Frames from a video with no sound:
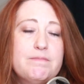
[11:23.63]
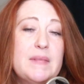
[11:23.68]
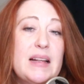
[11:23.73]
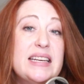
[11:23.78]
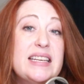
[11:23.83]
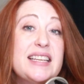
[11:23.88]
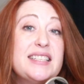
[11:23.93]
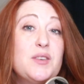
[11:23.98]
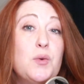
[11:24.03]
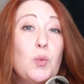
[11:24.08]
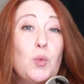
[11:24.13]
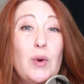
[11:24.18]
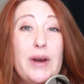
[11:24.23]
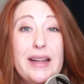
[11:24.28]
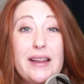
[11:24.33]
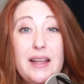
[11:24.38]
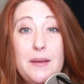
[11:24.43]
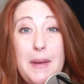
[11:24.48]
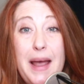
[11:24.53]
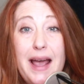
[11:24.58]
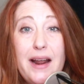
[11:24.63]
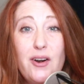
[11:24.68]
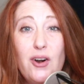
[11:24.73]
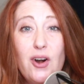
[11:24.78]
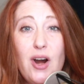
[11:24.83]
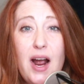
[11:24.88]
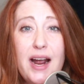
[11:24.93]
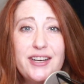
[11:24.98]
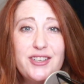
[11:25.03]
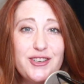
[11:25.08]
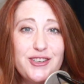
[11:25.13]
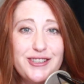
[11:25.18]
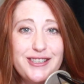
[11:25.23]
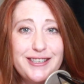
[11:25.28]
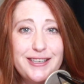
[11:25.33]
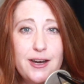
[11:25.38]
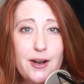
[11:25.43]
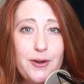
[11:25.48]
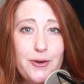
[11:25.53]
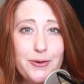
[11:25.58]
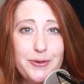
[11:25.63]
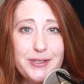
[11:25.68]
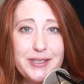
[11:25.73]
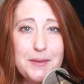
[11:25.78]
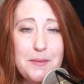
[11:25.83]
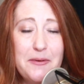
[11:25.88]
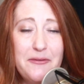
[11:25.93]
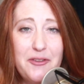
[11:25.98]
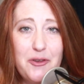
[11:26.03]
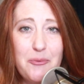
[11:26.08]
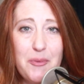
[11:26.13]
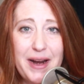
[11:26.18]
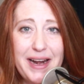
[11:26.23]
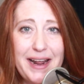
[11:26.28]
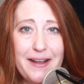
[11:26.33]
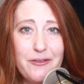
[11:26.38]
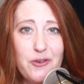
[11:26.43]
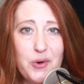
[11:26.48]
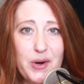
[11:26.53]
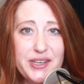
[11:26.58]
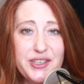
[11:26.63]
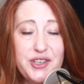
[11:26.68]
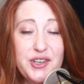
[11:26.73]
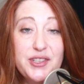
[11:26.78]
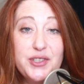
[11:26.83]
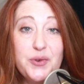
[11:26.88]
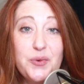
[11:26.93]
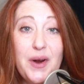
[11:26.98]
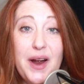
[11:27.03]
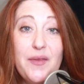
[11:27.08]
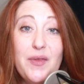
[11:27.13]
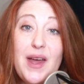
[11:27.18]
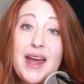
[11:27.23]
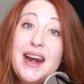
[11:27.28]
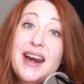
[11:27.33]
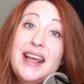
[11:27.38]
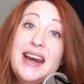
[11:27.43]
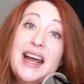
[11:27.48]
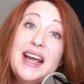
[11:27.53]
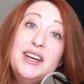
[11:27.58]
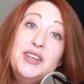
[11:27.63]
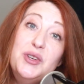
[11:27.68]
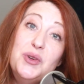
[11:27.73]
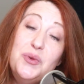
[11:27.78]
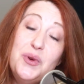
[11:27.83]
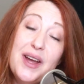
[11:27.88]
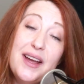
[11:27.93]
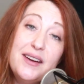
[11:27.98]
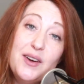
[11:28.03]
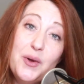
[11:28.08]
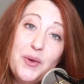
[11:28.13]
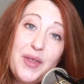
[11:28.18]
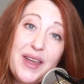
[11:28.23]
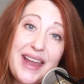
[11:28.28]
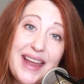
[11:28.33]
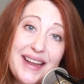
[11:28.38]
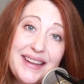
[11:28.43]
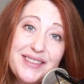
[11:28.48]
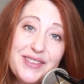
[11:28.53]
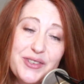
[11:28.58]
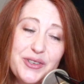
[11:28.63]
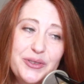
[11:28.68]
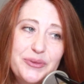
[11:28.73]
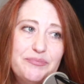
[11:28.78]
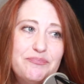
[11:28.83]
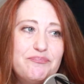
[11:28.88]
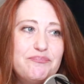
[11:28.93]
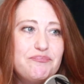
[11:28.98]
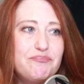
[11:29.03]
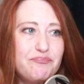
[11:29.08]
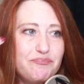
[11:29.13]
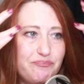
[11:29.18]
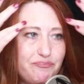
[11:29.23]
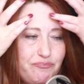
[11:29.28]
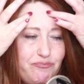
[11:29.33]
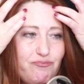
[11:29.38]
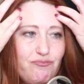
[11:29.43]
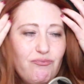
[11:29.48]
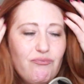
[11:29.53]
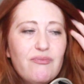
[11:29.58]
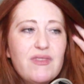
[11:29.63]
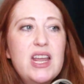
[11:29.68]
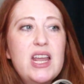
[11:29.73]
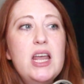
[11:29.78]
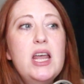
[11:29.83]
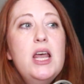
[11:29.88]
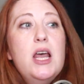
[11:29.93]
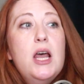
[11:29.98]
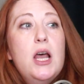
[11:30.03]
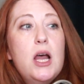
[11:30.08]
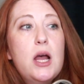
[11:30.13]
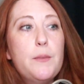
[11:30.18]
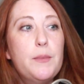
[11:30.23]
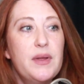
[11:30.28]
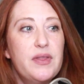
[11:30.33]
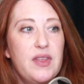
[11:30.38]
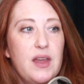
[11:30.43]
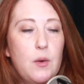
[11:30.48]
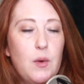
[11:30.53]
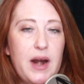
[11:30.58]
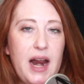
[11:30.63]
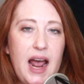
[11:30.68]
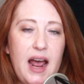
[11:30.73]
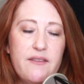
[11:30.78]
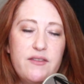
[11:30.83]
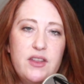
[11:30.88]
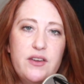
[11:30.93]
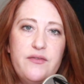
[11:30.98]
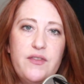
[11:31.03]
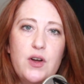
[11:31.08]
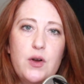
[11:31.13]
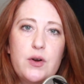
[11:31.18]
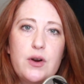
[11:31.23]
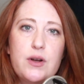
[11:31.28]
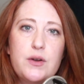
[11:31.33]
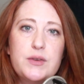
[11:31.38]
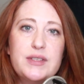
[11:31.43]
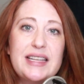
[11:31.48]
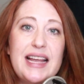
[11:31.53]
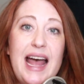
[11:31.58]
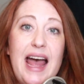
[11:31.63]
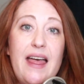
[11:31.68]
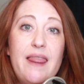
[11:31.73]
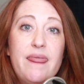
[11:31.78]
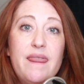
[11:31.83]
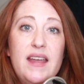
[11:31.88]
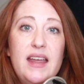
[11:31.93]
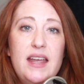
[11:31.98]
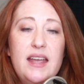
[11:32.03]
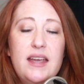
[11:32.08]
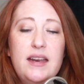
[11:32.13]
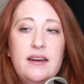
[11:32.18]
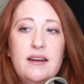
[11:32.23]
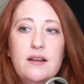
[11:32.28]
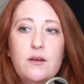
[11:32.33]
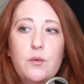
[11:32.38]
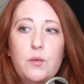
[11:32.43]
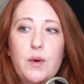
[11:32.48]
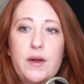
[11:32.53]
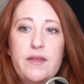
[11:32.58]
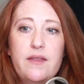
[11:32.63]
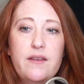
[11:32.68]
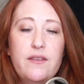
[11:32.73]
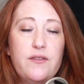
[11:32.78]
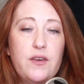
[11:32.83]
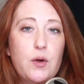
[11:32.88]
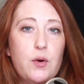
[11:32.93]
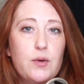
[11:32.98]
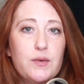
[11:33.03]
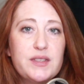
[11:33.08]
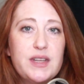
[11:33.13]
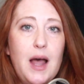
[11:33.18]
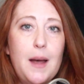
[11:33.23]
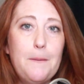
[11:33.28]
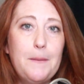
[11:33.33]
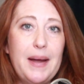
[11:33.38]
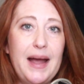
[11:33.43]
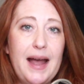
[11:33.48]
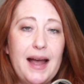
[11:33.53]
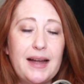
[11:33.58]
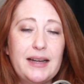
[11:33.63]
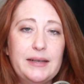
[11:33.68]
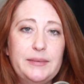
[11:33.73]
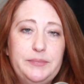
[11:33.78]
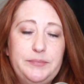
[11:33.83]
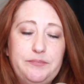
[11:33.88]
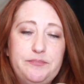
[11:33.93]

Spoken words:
It doesn't really matter. I just know some of you might have questions around that, and I do not know the answer. But they would have the photos, and then when the photos got back,